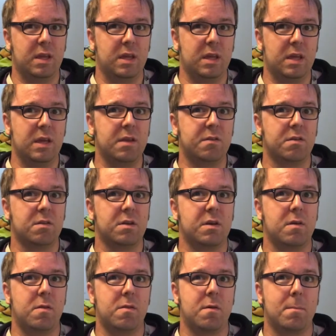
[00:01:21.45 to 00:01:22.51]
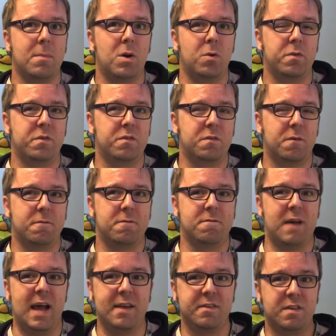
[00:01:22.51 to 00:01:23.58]
easily the most
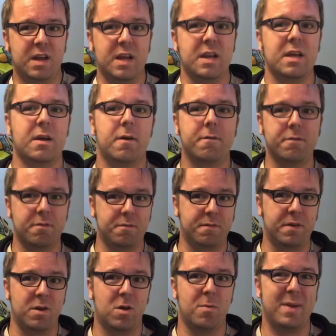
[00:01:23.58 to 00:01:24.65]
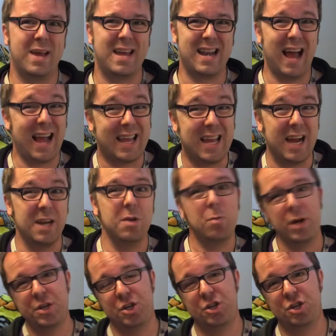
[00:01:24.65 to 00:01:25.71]
fascinating of the film, and I kind of
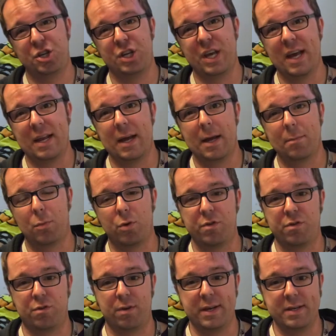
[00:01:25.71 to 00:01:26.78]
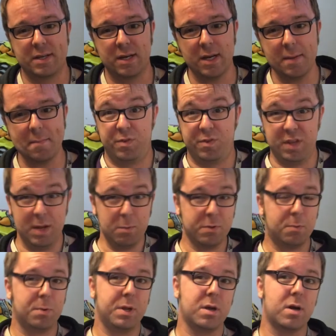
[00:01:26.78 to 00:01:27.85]
wish she had had more screen time. Same with
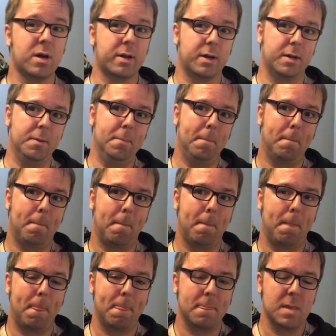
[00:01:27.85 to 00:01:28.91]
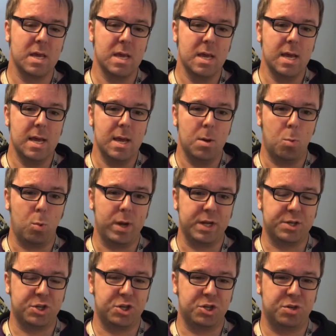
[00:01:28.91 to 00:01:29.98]
Rihanna,
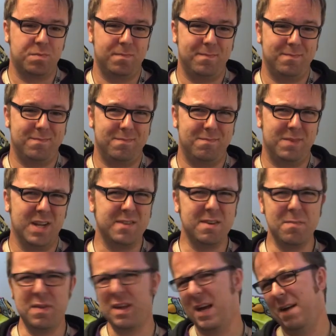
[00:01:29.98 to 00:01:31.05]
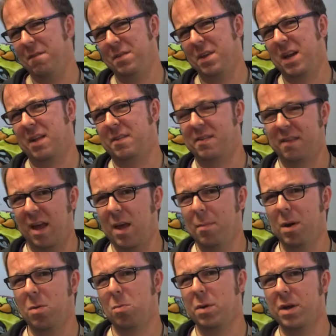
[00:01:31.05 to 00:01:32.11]
which, not something I ever thought I'd say
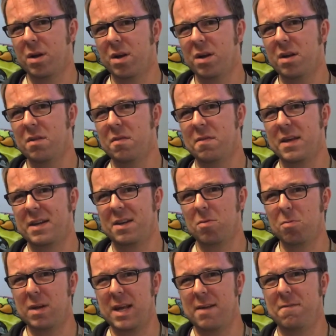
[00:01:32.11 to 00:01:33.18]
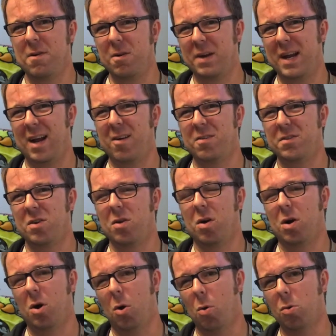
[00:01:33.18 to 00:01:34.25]
about Rihanna. They don't give her character a
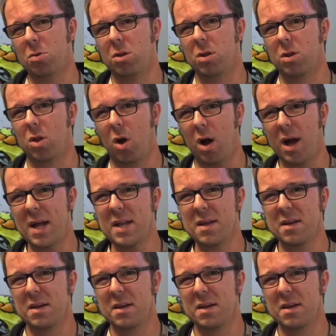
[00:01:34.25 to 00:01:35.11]
whole lot.